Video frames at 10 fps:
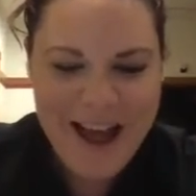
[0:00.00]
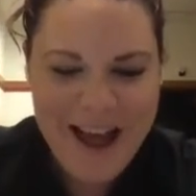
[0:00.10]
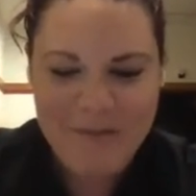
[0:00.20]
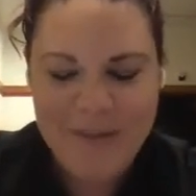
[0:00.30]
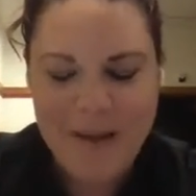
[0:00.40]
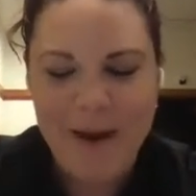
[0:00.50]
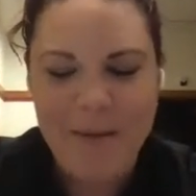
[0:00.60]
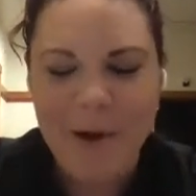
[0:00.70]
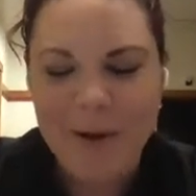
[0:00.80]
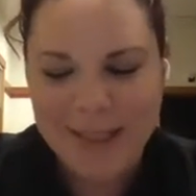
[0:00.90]

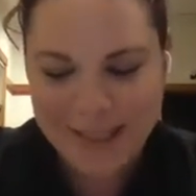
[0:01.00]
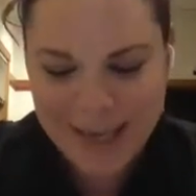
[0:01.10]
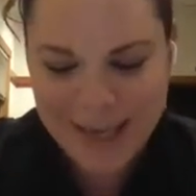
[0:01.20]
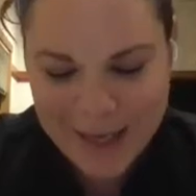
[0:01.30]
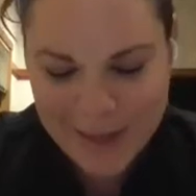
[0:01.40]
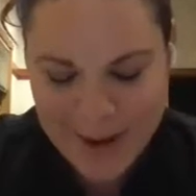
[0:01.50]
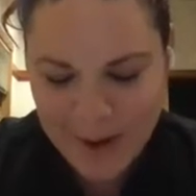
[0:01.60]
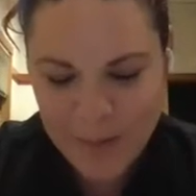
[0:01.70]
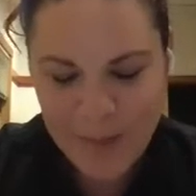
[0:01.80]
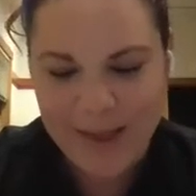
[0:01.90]
I'm always excited
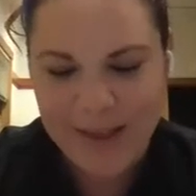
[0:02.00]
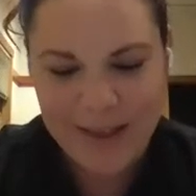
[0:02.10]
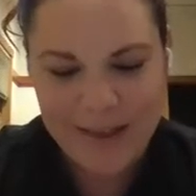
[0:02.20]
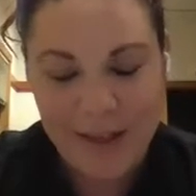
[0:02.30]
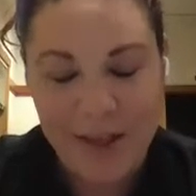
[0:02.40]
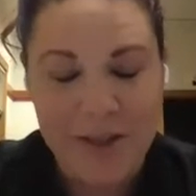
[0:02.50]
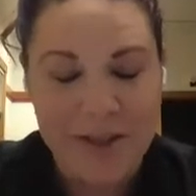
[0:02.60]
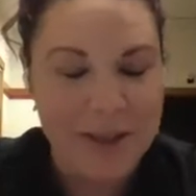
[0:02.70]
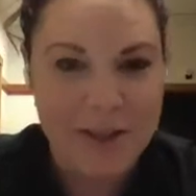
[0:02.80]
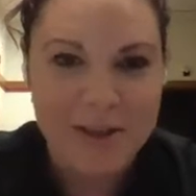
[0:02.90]
about it, but the
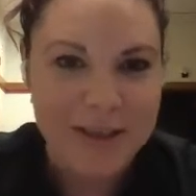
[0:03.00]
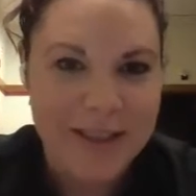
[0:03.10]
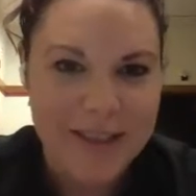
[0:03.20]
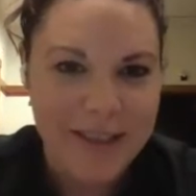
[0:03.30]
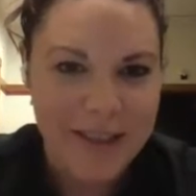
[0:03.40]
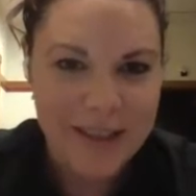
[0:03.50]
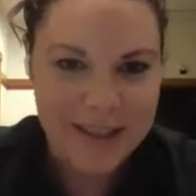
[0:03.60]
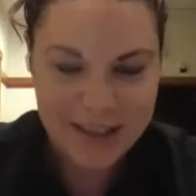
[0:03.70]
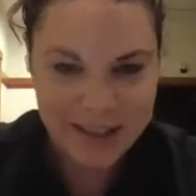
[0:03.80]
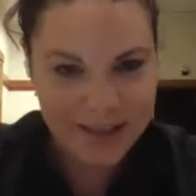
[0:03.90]
concerns, the
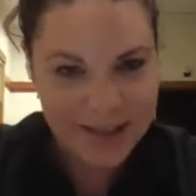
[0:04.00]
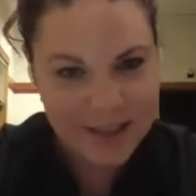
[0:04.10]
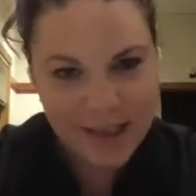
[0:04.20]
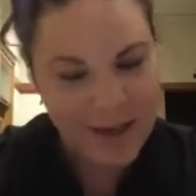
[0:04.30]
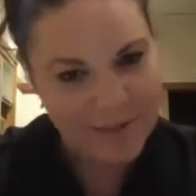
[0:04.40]
list is